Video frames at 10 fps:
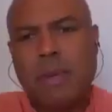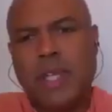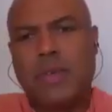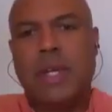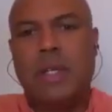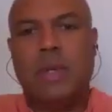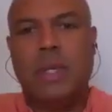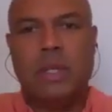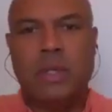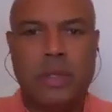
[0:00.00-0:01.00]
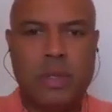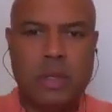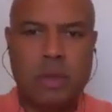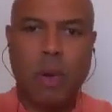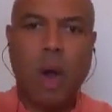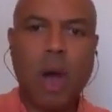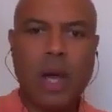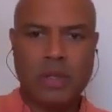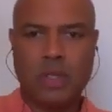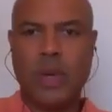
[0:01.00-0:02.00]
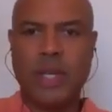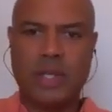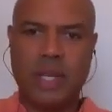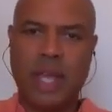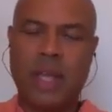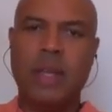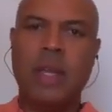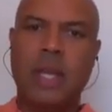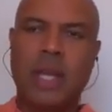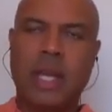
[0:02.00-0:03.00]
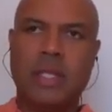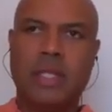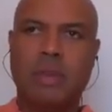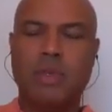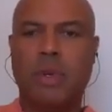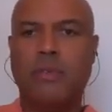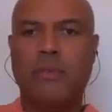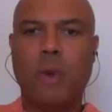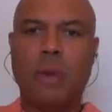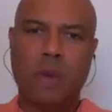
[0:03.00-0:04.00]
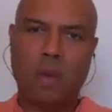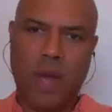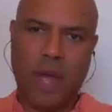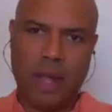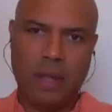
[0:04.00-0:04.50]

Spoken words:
I try to pause twice a day in some sort of formal way.